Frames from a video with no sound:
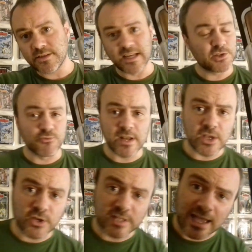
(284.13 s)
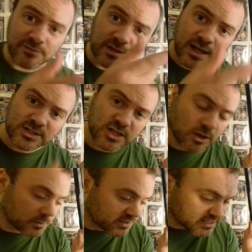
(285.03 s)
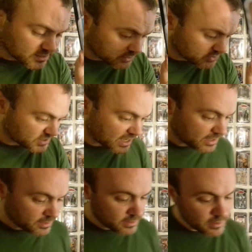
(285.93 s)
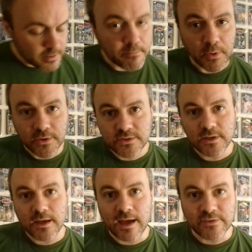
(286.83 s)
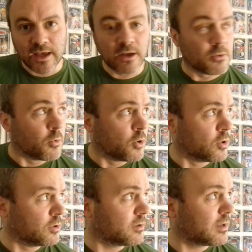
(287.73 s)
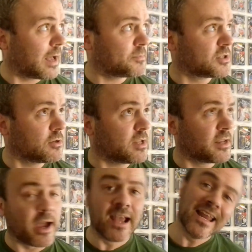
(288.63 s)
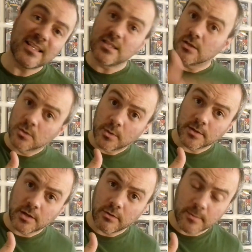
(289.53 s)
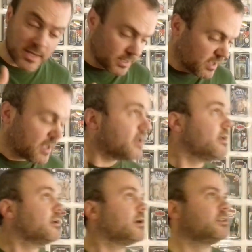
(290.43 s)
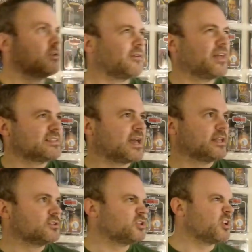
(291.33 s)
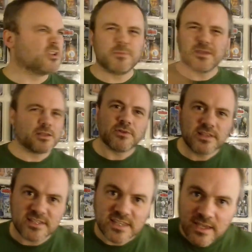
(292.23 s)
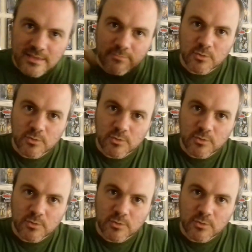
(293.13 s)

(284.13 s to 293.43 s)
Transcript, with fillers: So that's really good. I haven't actually got one of these loose yet, but having that on the wall absolutely annihilates the other one, you know what I mean? I don't have that to hand to show you, but you don't need to see it.